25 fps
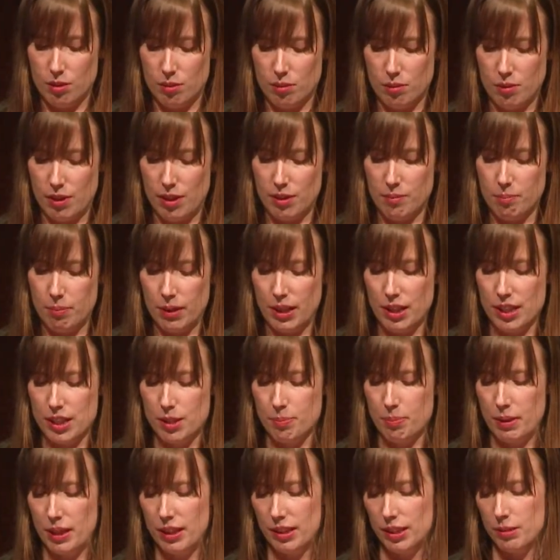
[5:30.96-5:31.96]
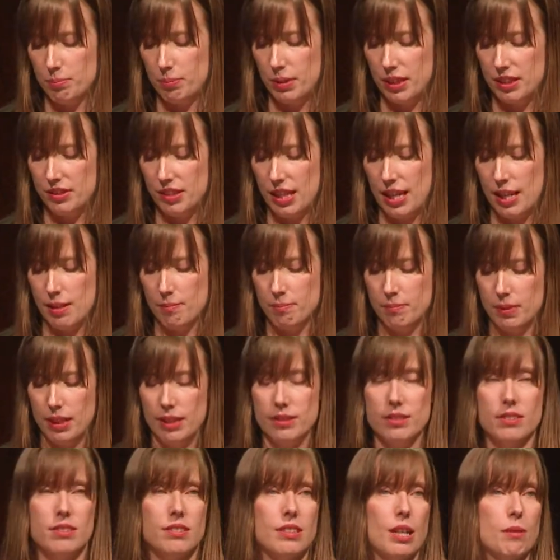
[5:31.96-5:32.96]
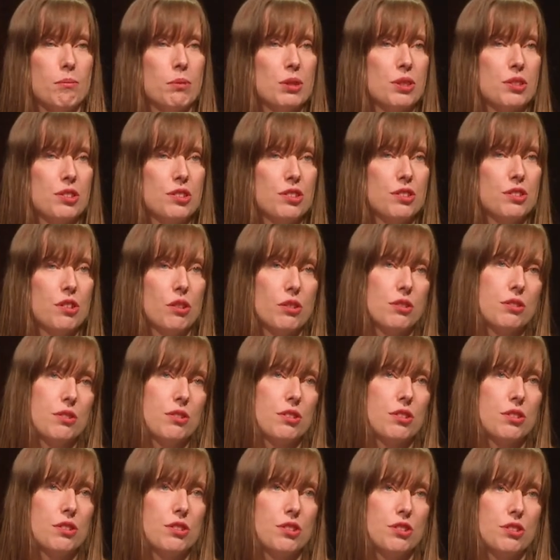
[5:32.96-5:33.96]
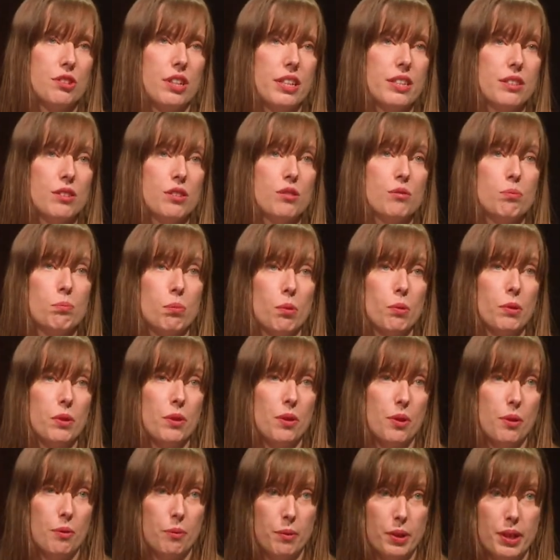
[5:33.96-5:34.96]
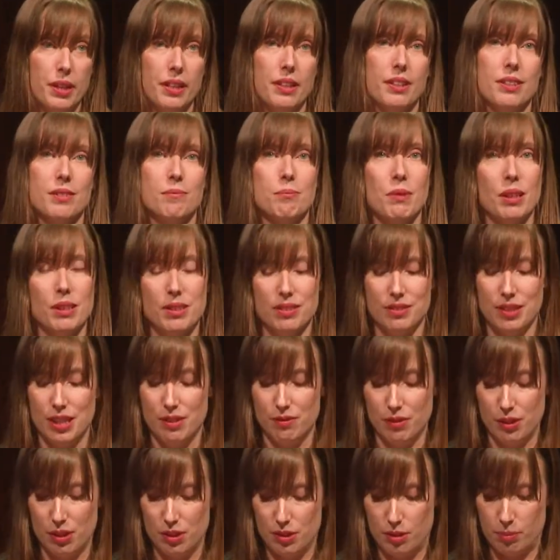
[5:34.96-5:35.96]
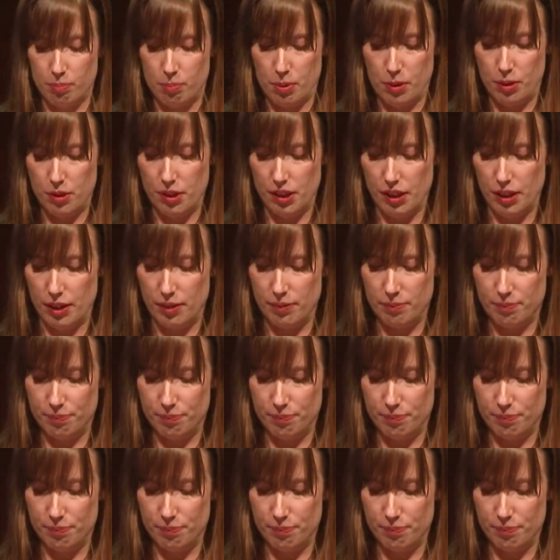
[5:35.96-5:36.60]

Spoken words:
and BHP Olympic Dam has established a dose constraint of 0.3 millisieverts per year.